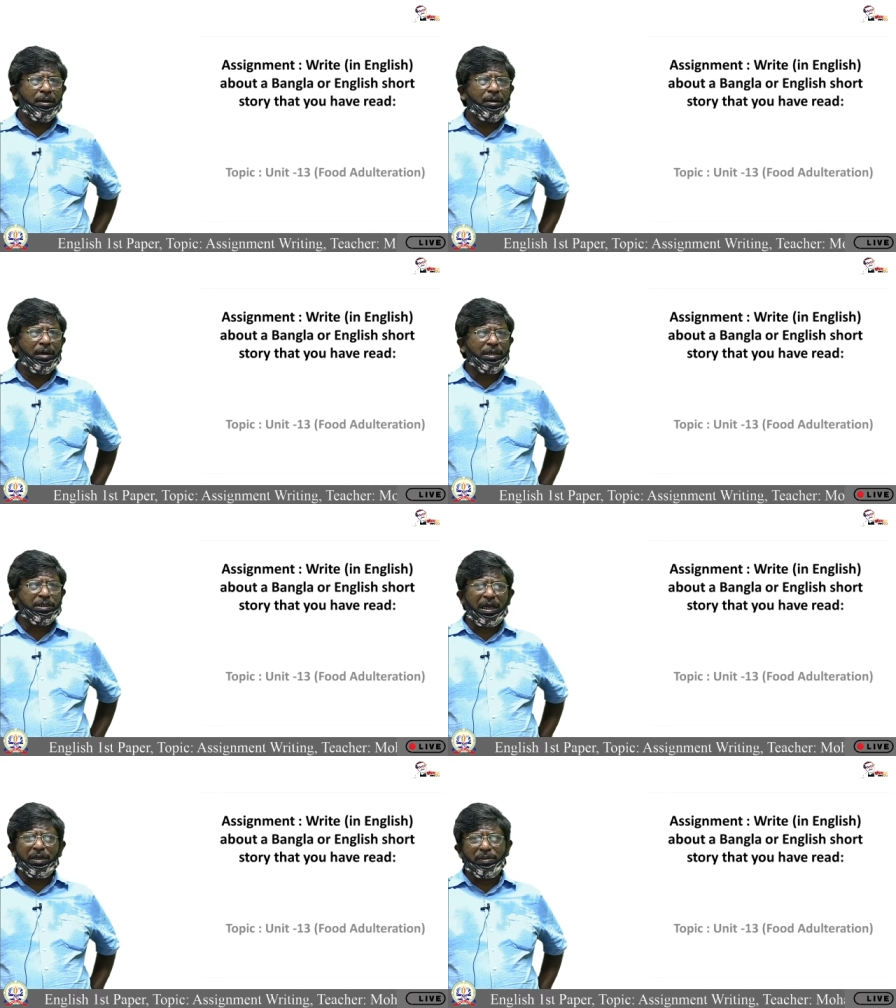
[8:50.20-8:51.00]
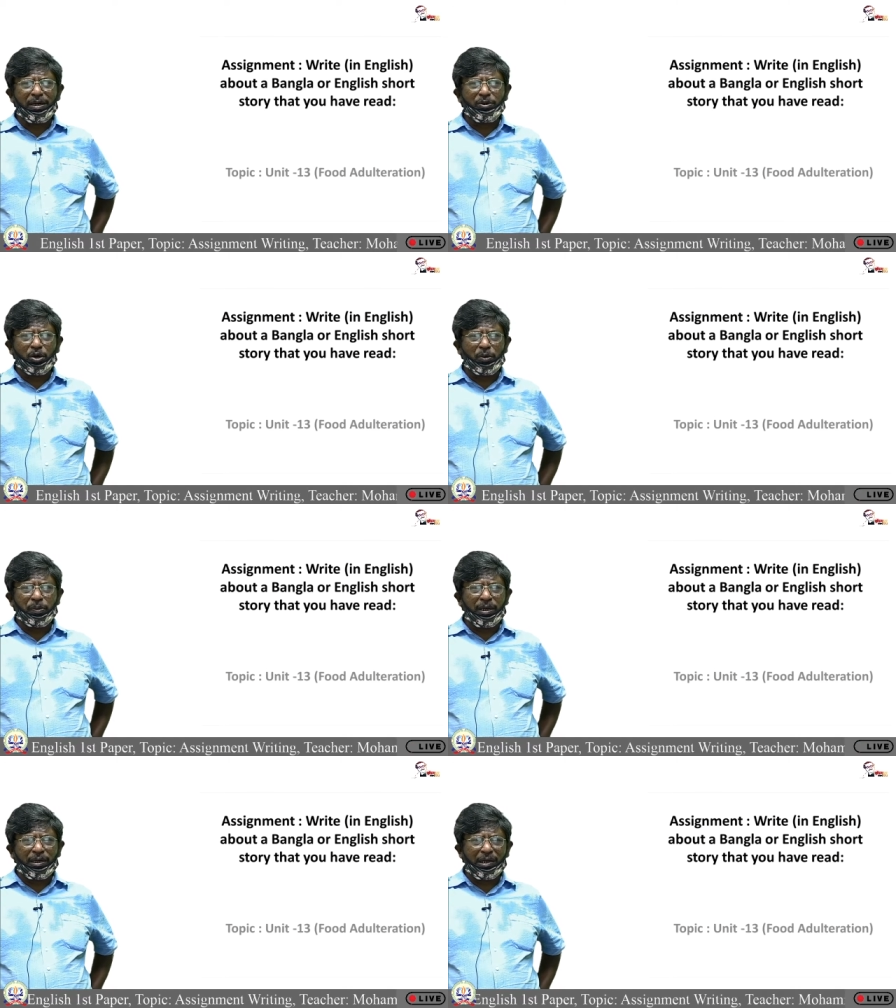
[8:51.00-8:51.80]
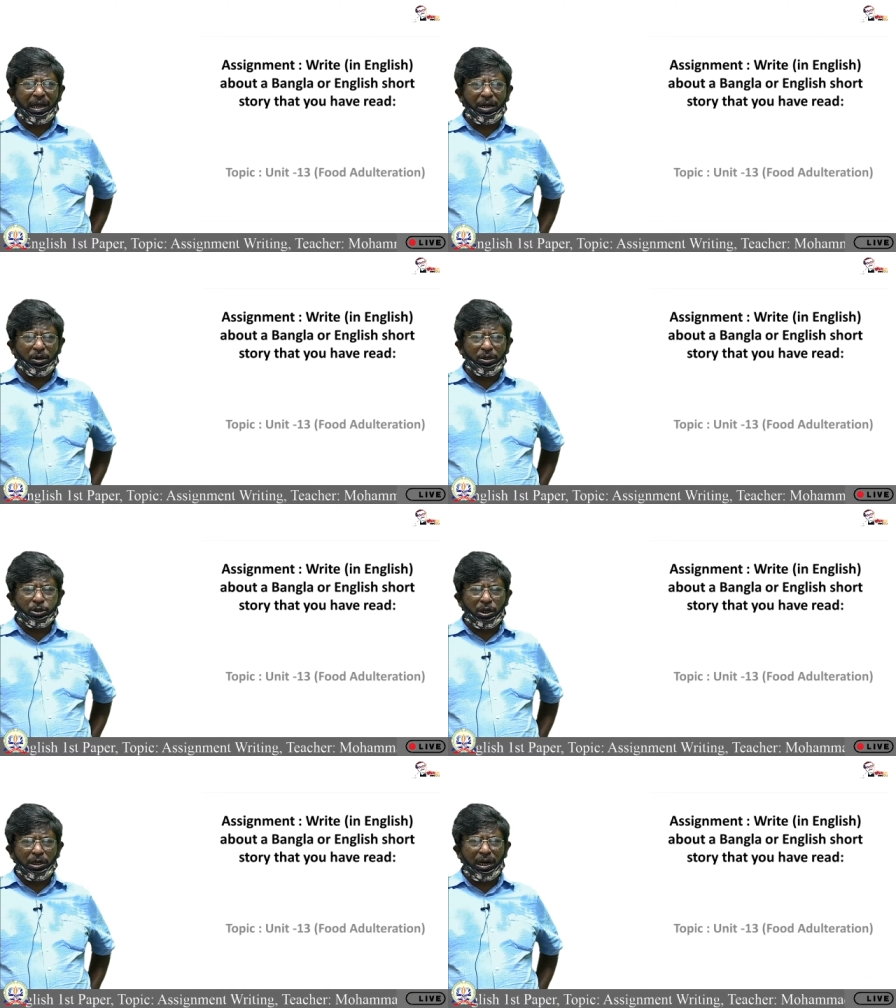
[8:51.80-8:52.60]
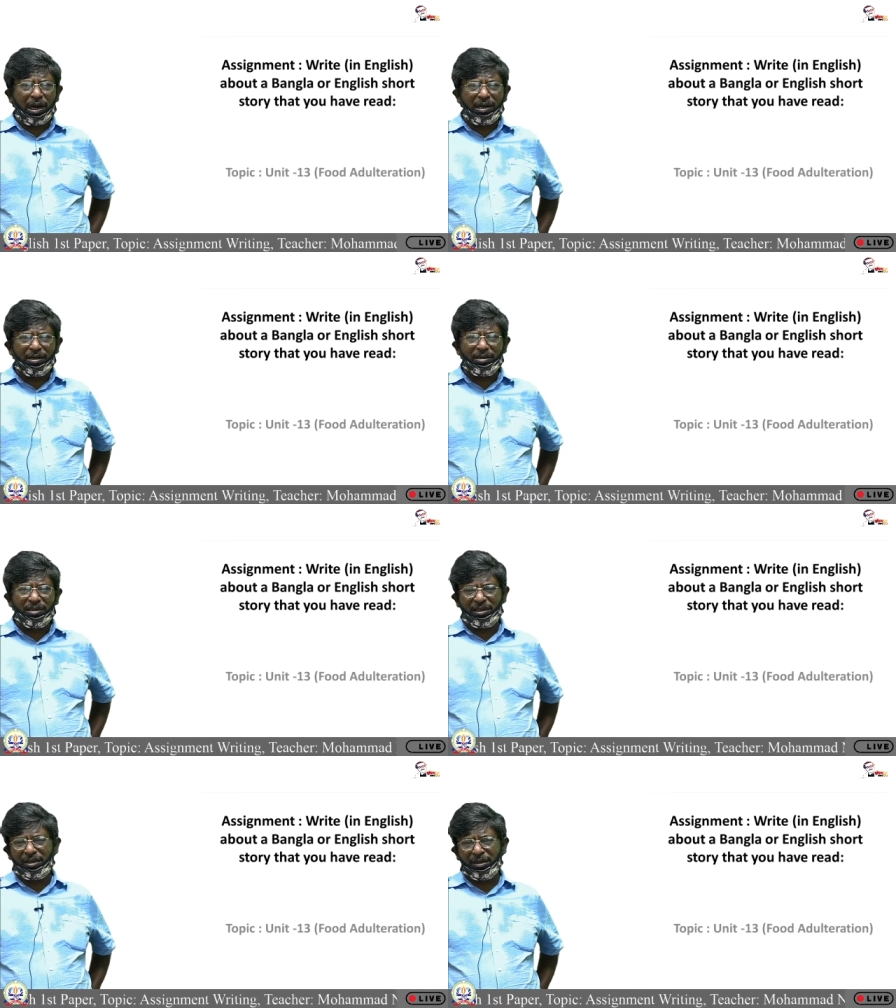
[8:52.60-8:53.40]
assignment topic and also at the